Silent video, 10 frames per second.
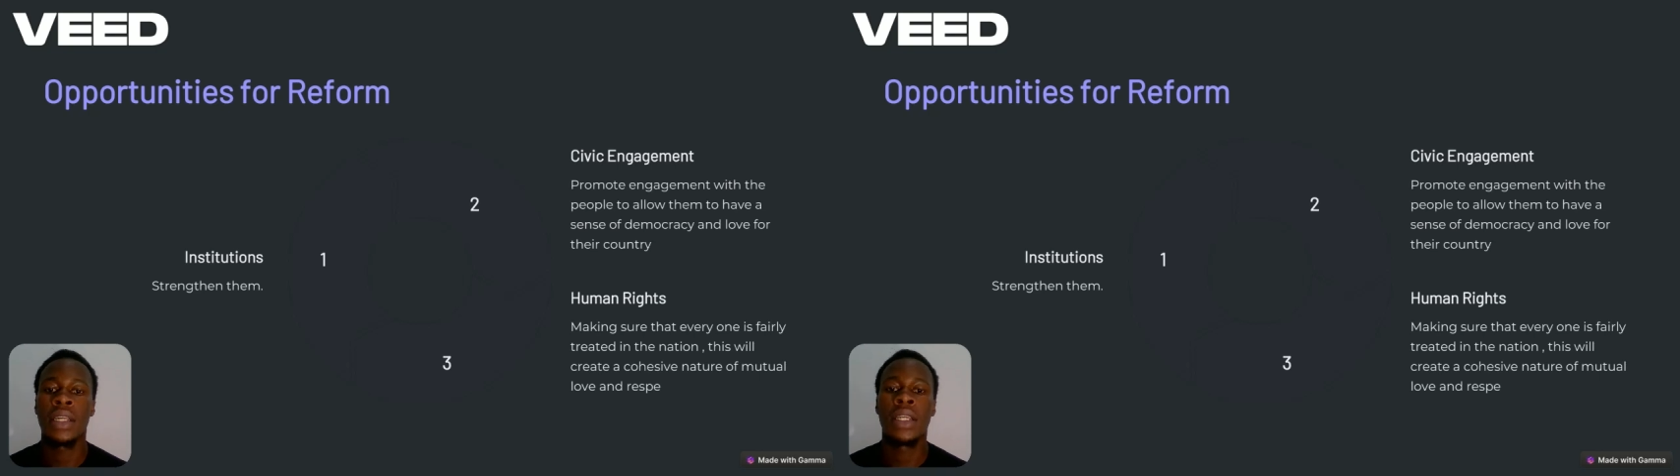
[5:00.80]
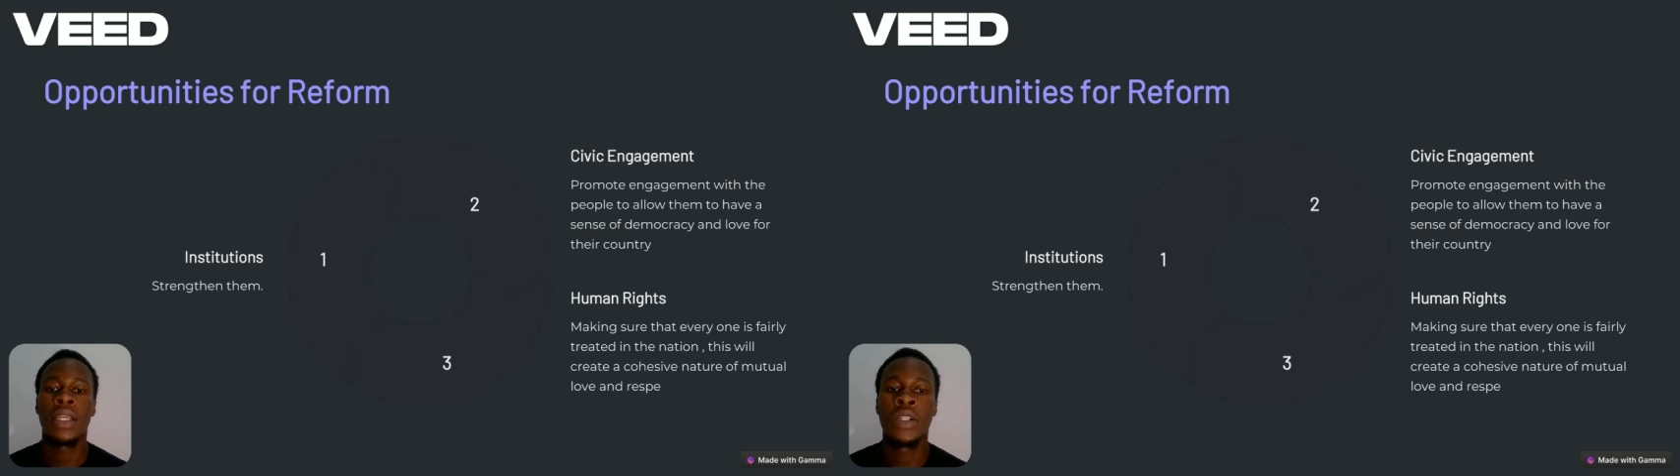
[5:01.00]

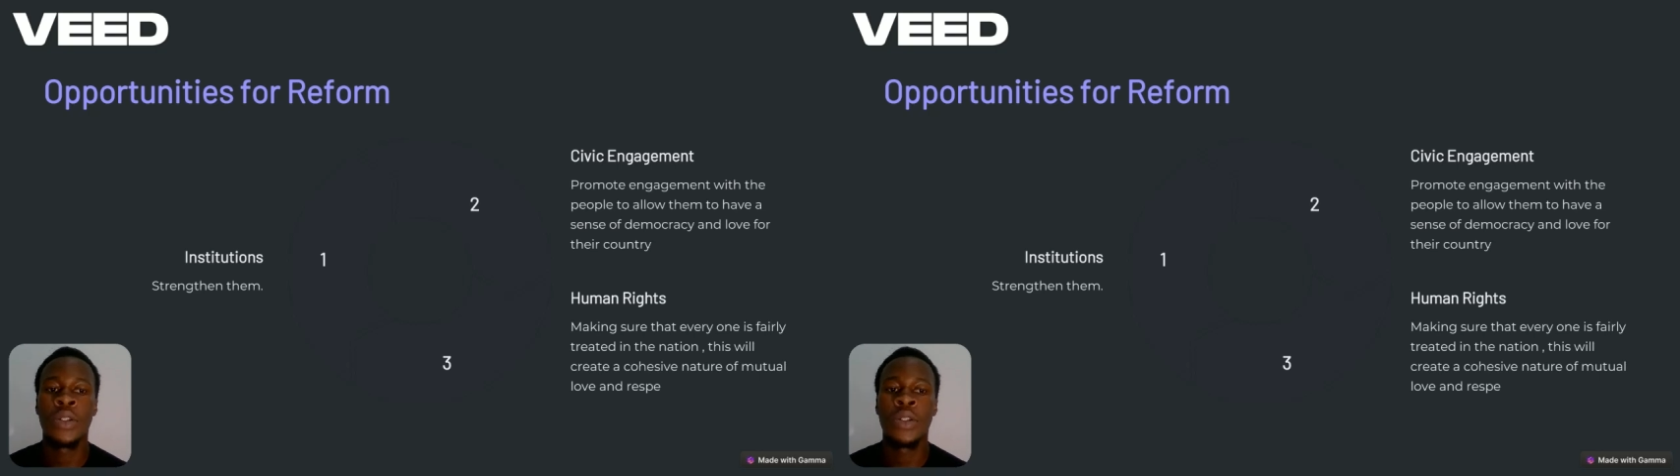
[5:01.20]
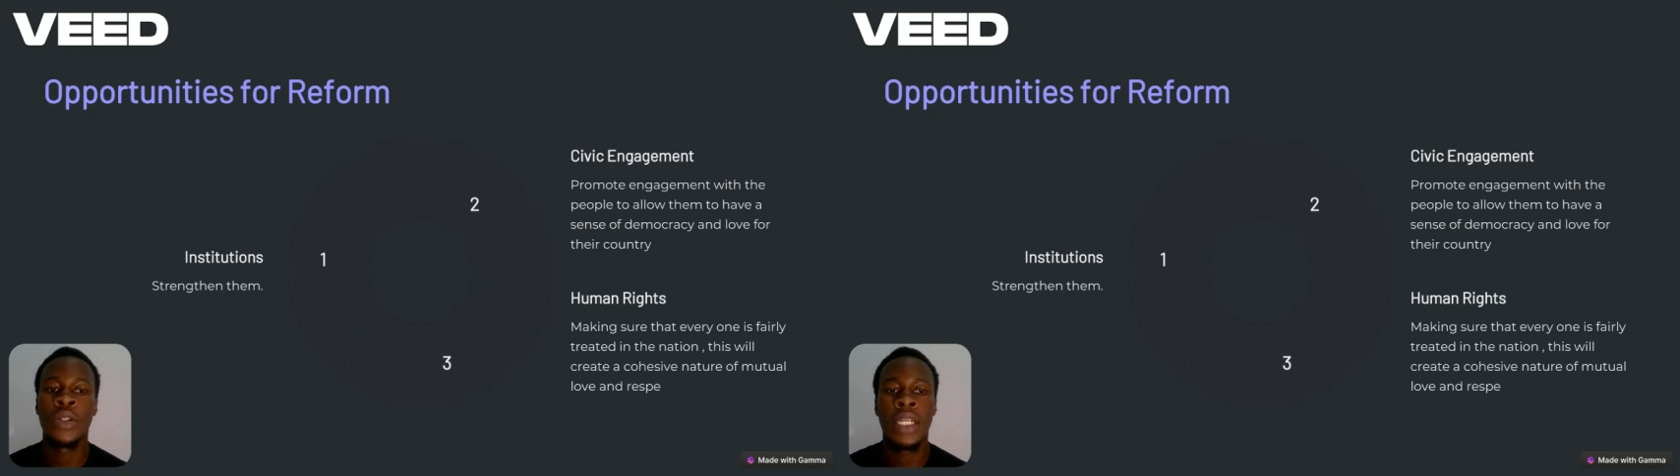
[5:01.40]

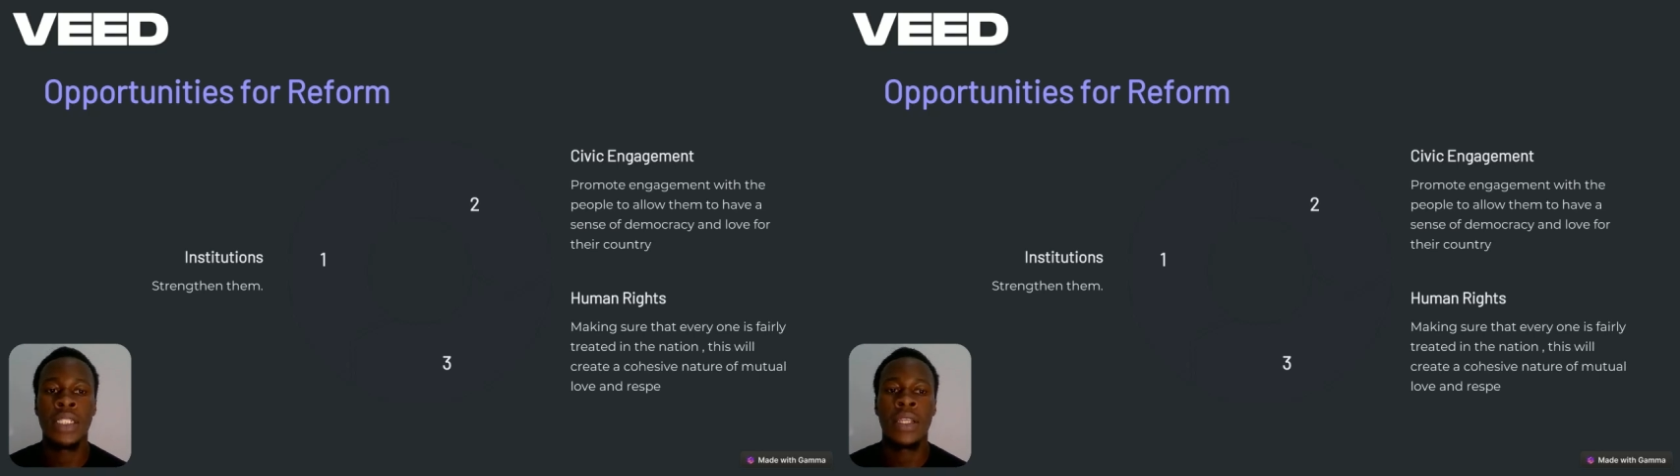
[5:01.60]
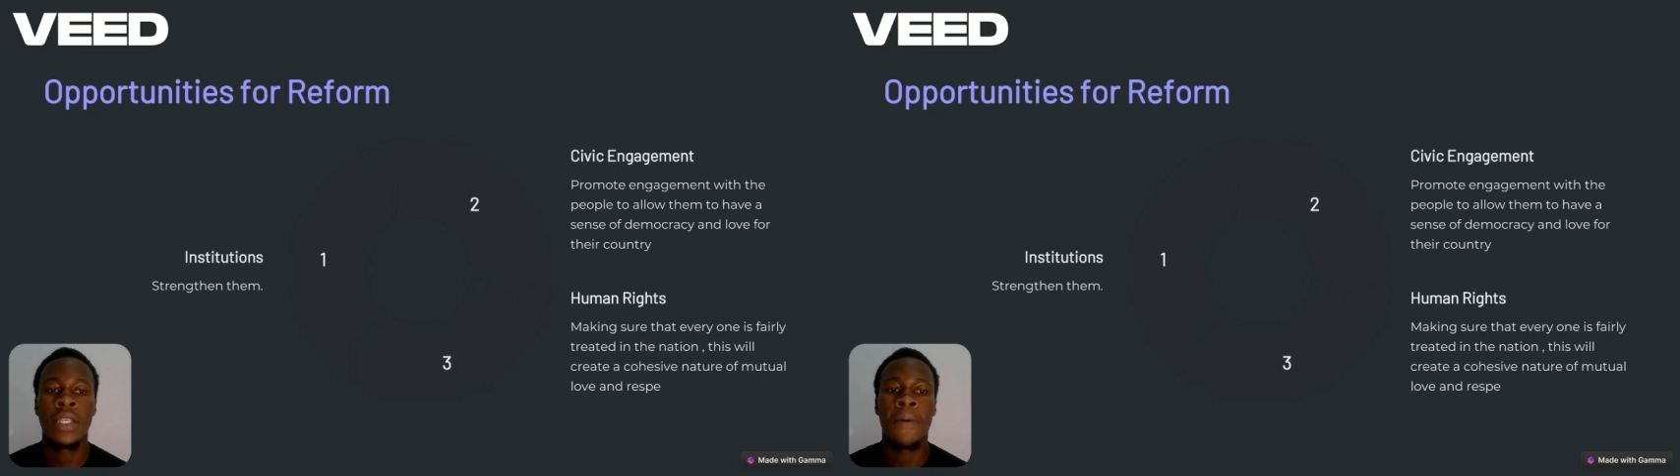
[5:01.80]

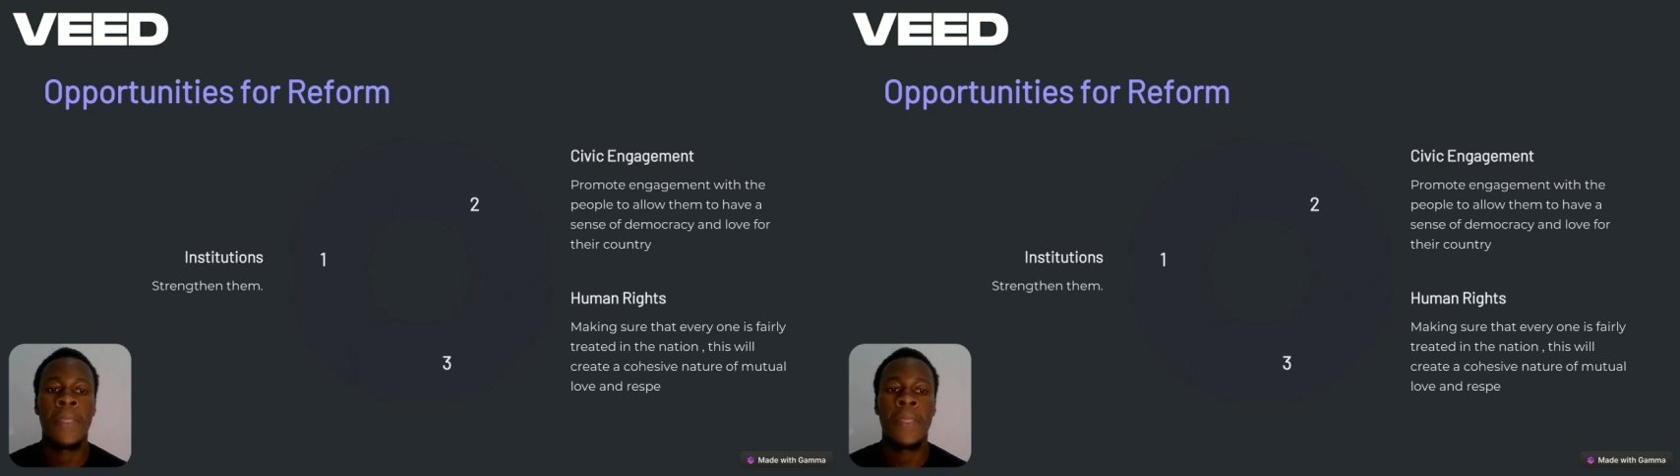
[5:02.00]
institutions,